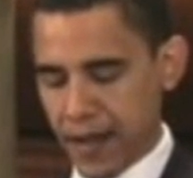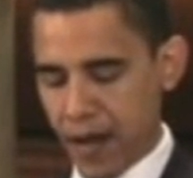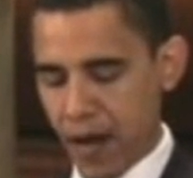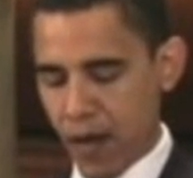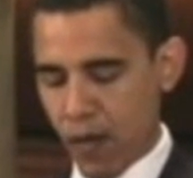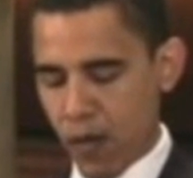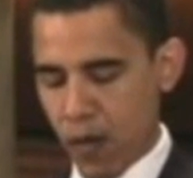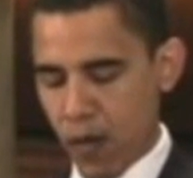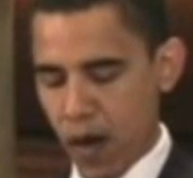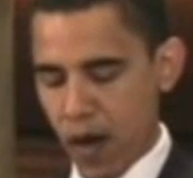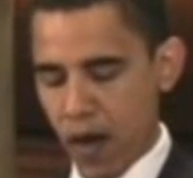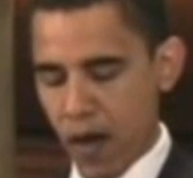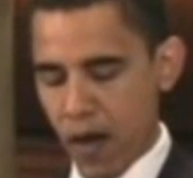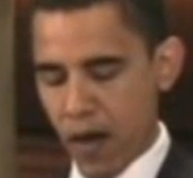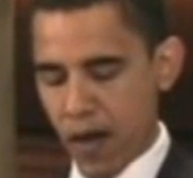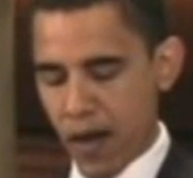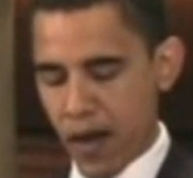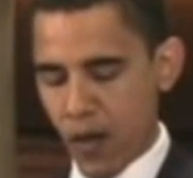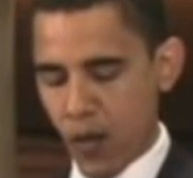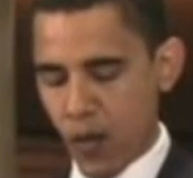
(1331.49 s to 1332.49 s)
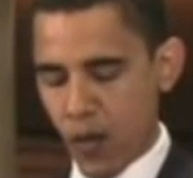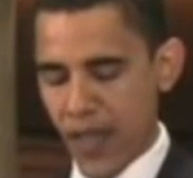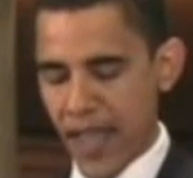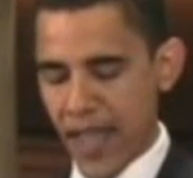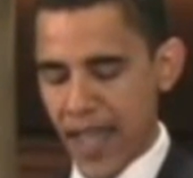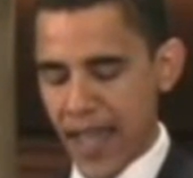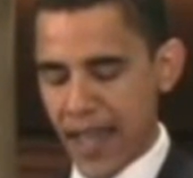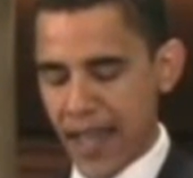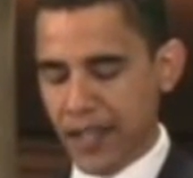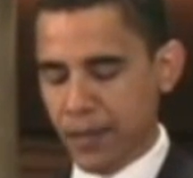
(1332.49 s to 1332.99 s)
are wrong when
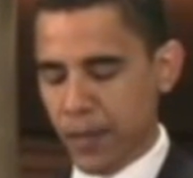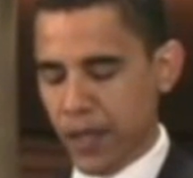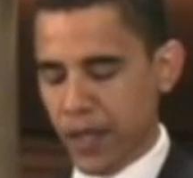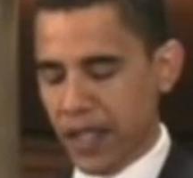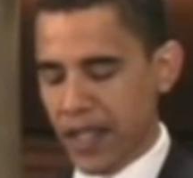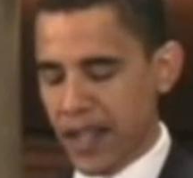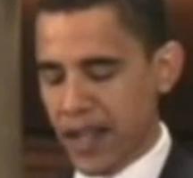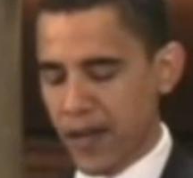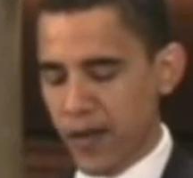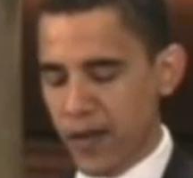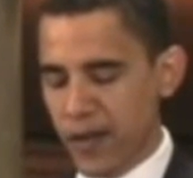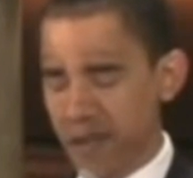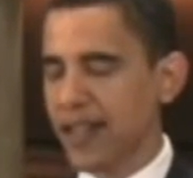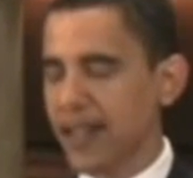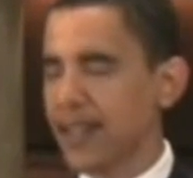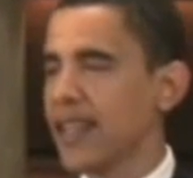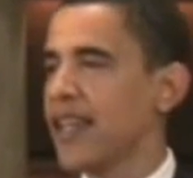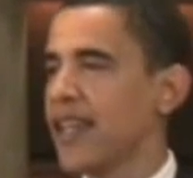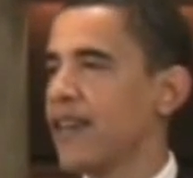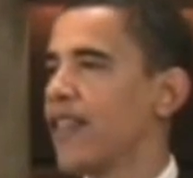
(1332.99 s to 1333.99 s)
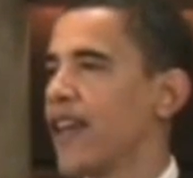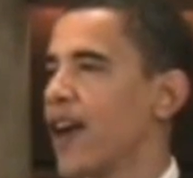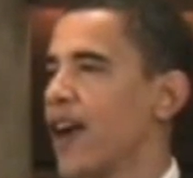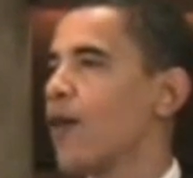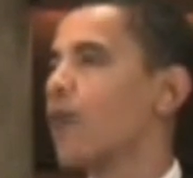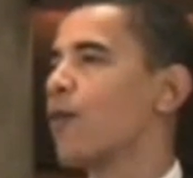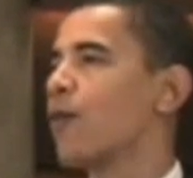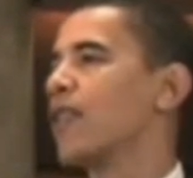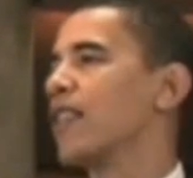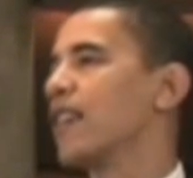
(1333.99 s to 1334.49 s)
they ask believers to leave
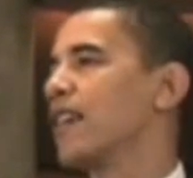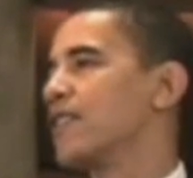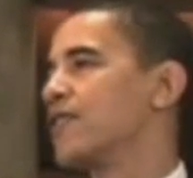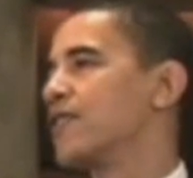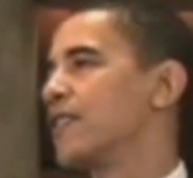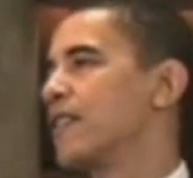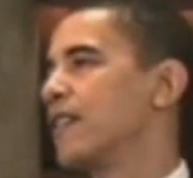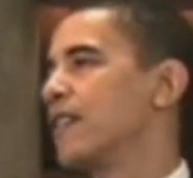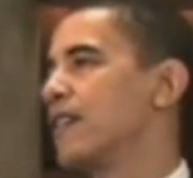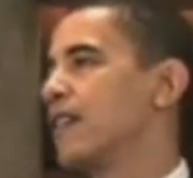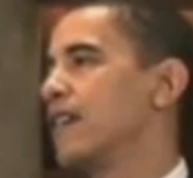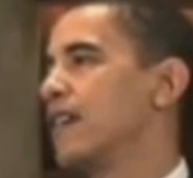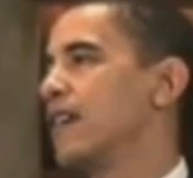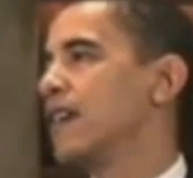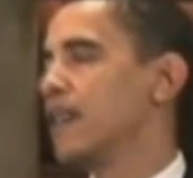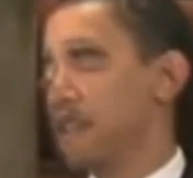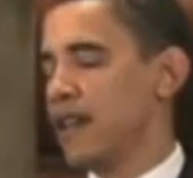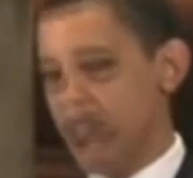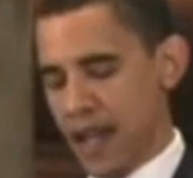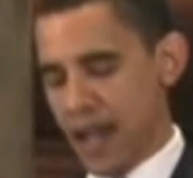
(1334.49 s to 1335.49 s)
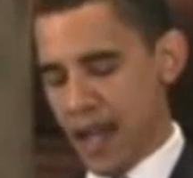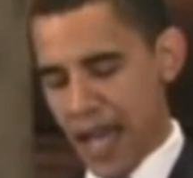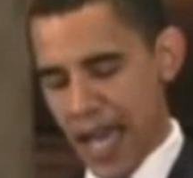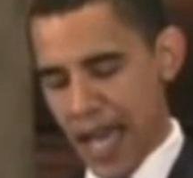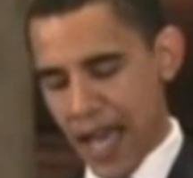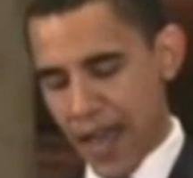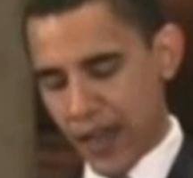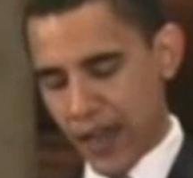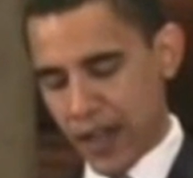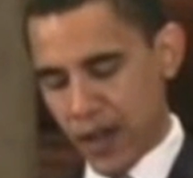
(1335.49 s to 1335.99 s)
their religion
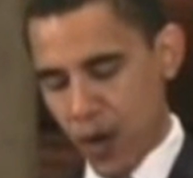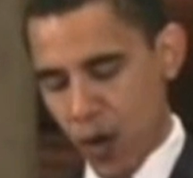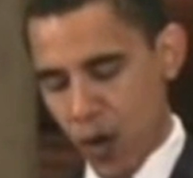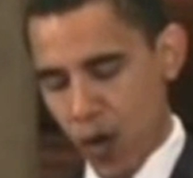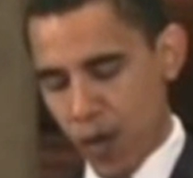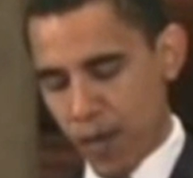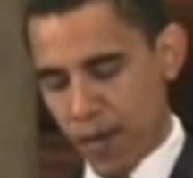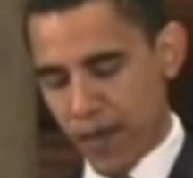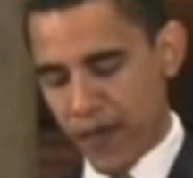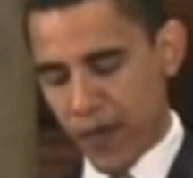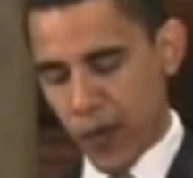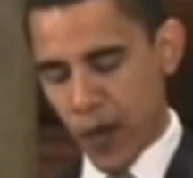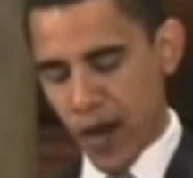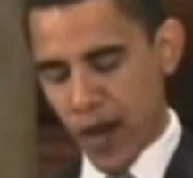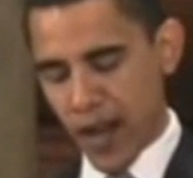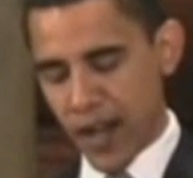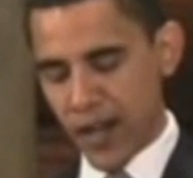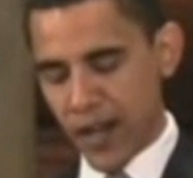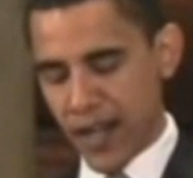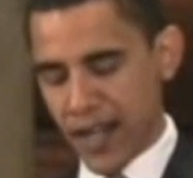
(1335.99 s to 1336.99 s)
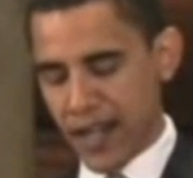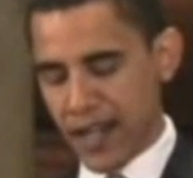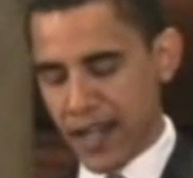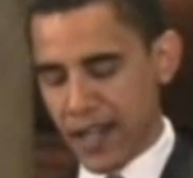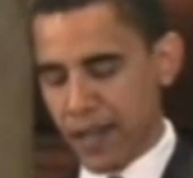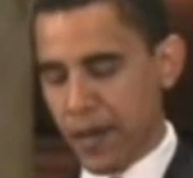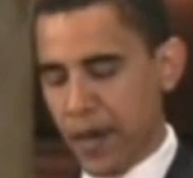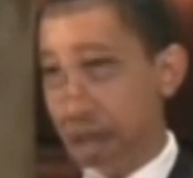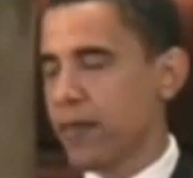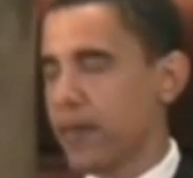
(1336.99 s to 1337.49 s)
at the door before entering into
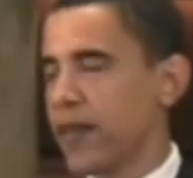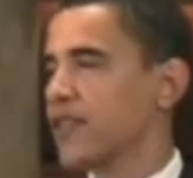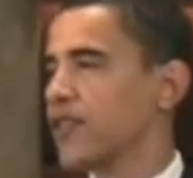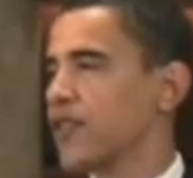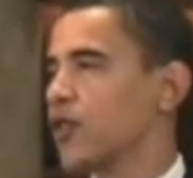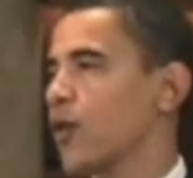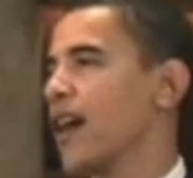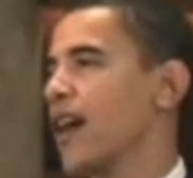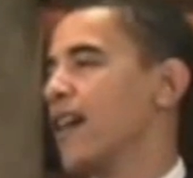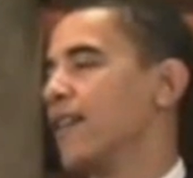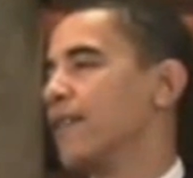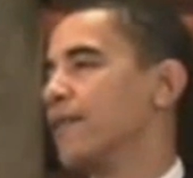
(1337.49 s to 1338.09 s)
the public square.